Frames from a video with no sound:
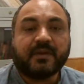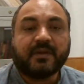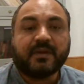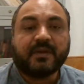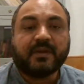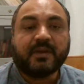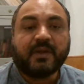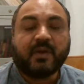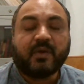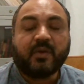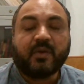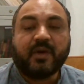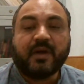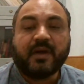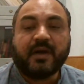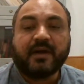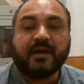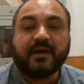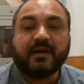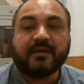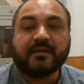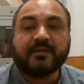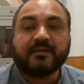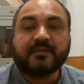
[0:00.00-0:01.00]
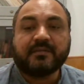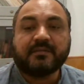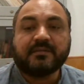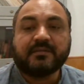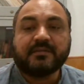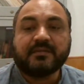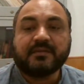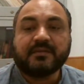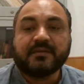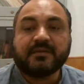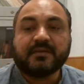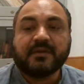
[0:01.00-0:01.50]
Now,
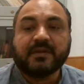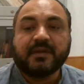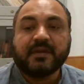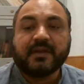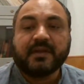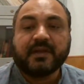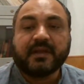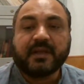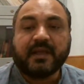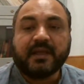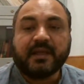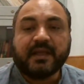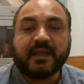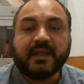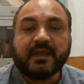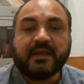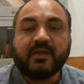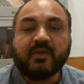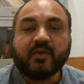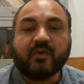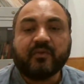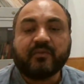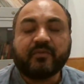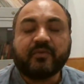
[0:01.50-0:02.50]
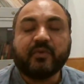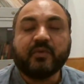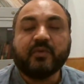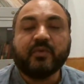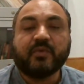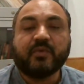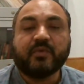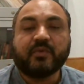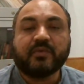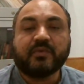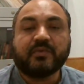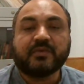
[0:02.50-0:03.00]
can any of
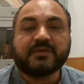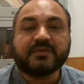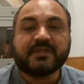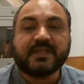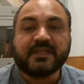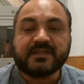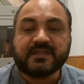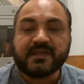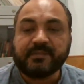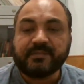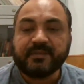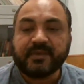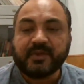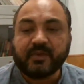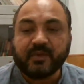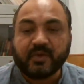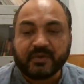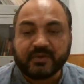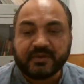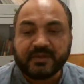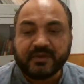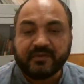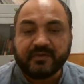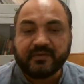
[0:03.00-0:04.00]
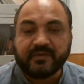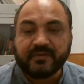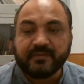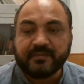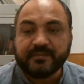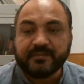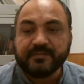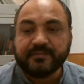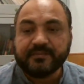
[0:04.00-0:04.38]
you say something on this?